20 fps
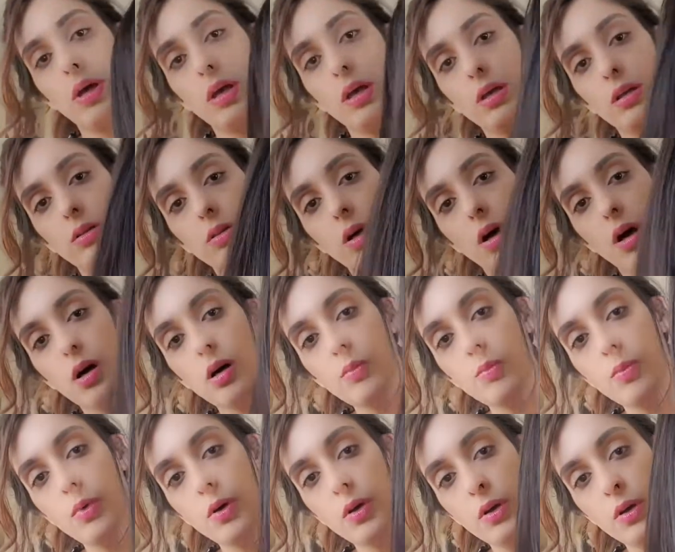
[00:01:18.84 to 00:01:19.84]
a lob,
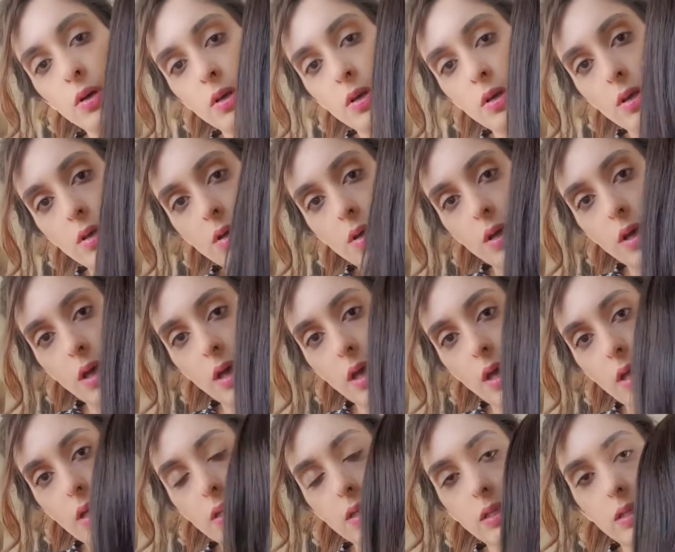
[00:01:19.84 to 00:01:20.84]

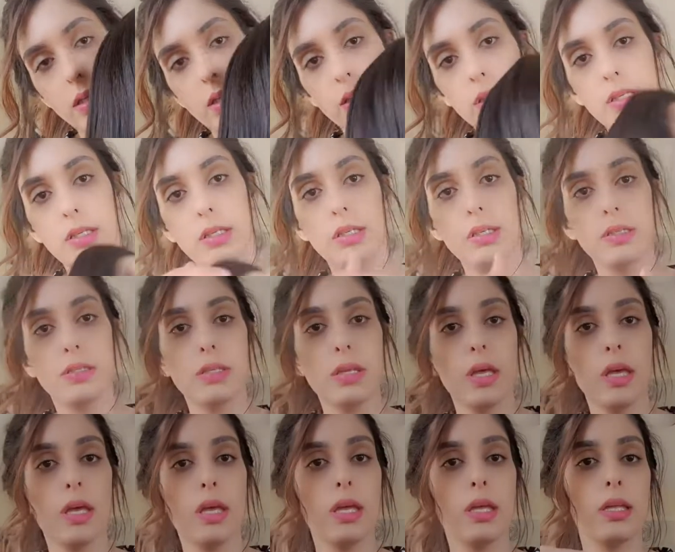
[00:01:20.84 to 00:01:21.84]
and it is
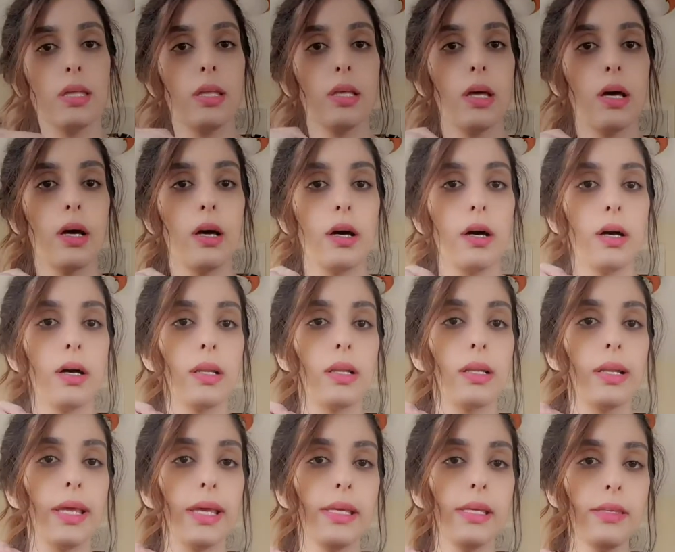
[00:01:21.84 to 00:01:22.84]
a
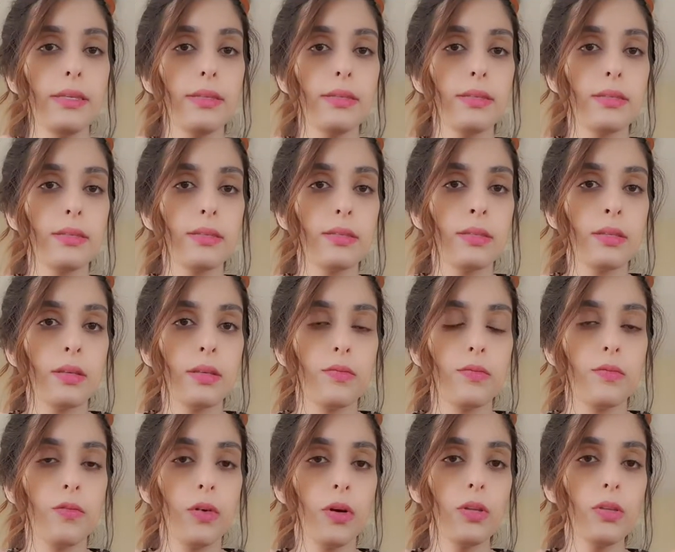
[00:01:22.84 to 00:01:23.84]
lace
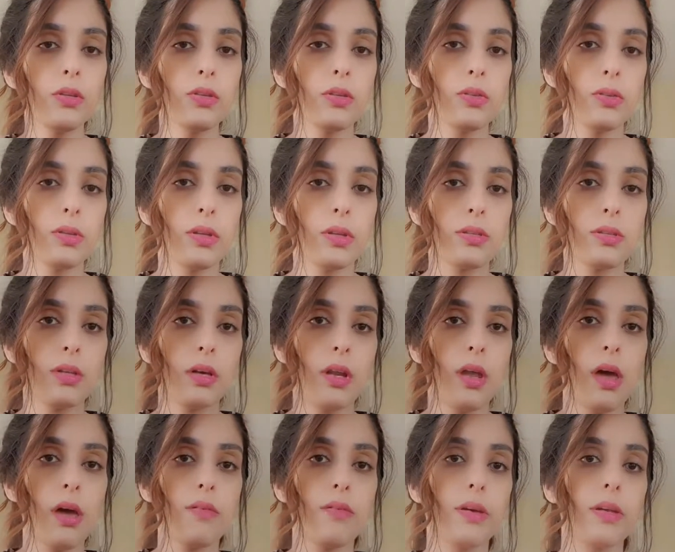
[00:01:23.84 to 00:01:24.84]
front, so it does not
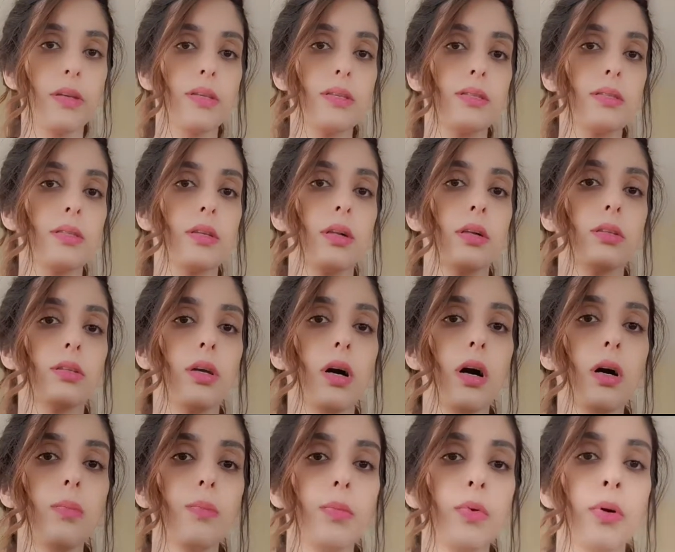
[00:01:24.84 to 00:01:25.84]
have any silk
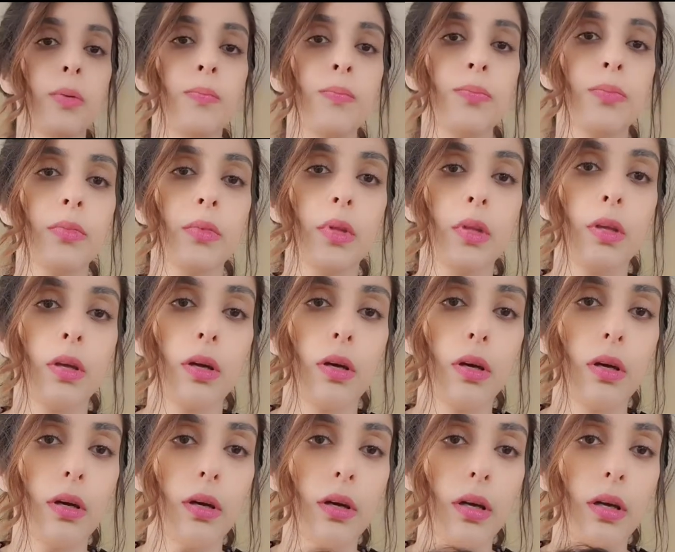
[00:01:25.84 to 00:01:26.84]
top.
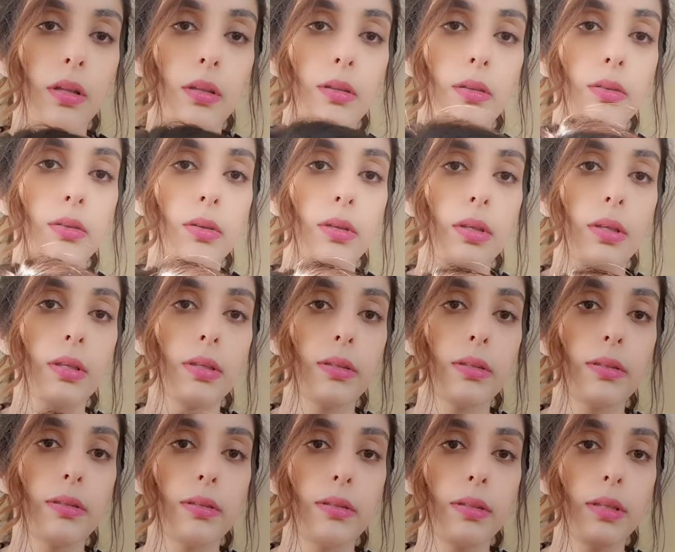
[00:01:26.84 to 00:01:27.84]
As you can
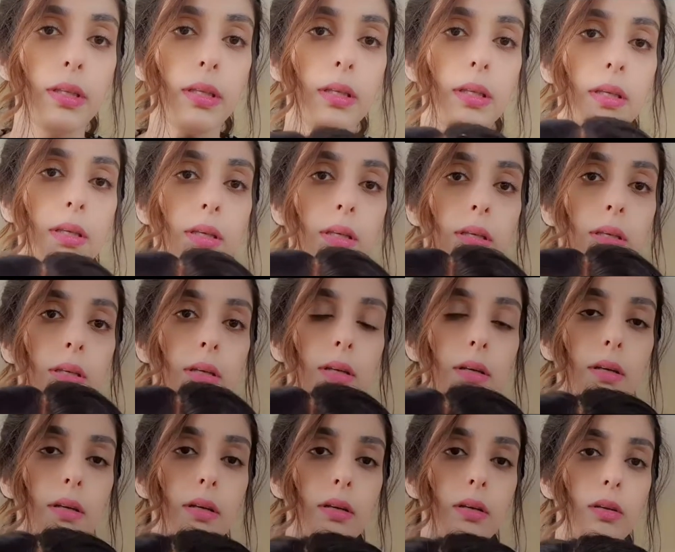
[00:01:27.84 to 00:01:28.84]
see,
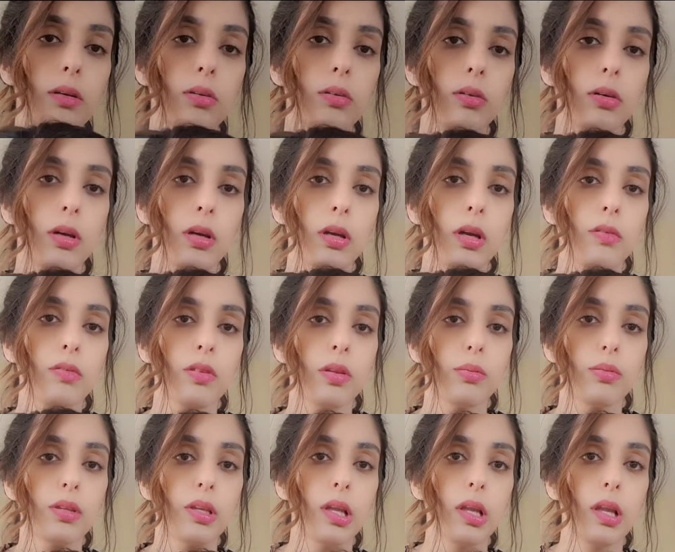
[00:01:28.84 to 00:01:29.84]
I don't know, I have
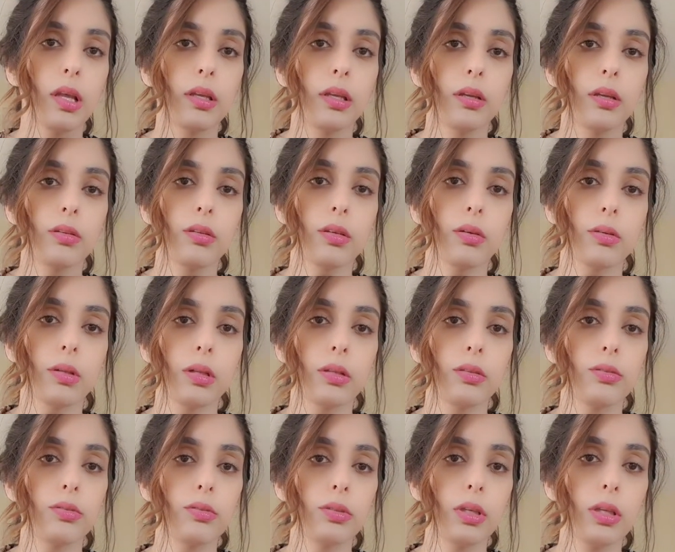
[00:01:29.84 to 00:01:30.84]
some sunlight here, so
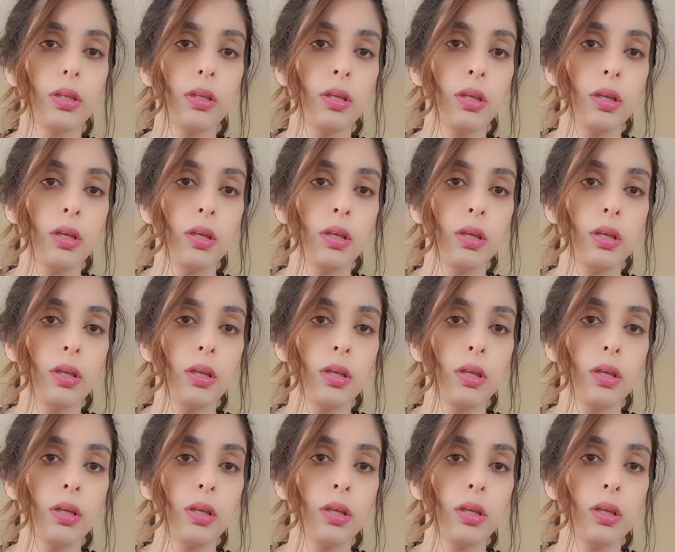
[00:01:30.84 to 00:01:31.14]
let's use it.